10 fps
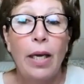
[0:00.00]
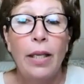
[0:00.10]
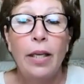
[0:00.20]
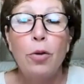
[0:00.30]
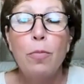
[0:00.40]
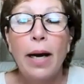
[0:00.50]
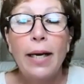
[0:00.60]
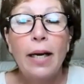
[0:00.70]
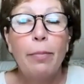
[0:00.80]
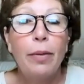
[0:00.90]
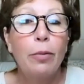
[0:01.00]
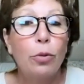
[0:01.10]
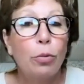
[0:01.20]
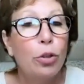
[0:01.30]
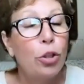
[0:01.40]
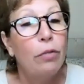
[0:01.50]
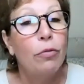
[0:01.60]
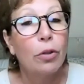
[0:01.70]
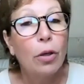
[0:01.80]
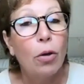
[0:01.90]
then you might not be able to achieve
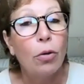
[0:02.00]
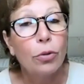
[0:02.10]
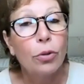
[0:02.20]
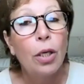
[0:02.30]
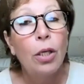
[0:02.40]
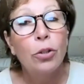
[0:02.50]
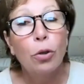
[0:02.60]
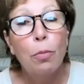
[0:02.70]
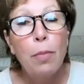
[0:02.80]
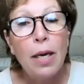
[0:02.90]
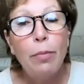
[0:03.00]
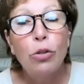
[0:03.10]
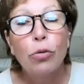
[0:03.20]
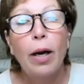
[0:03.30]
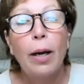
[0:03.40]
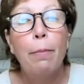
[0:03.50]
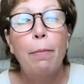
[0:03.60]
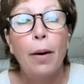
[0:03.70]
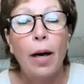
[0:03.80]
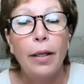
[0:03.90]
your goals. So maybe try
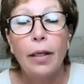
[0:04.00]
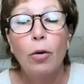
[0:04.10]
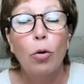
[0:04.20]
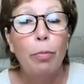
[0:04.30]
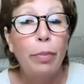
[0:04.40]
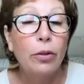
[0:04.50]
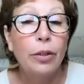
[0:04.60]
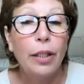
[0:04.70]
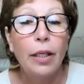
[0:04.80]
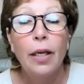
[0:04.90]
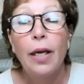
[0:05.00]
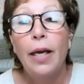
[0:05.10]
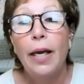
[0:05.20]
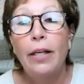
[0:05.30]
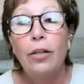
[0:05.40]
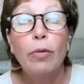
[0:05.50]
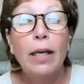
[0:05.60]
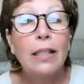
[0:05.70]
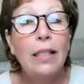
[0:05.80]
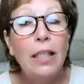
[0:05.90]
buying or building a
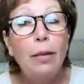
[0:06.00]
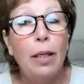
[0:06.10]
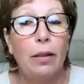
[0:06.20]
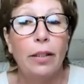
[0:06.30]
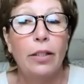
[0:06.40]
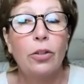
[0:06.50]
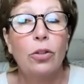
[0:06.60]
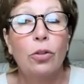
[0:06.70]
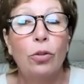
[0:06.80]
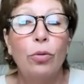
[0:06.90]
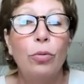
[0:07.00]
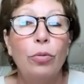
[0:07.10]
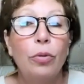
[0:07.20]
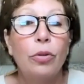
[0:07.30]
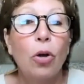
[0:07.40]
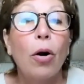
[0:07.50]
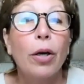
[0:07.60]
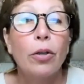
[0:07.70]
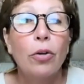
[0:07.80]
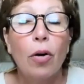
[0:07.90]
direct email list to
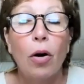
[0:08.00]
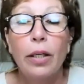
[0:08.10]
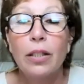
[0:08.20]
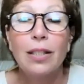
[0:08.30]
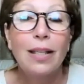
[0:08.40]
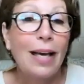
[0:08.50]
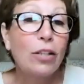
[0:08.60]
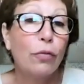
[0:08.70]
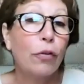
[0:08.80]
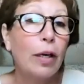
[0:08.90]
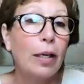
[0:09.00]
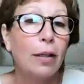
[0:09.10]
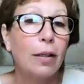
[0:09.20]
target your audience. That's free.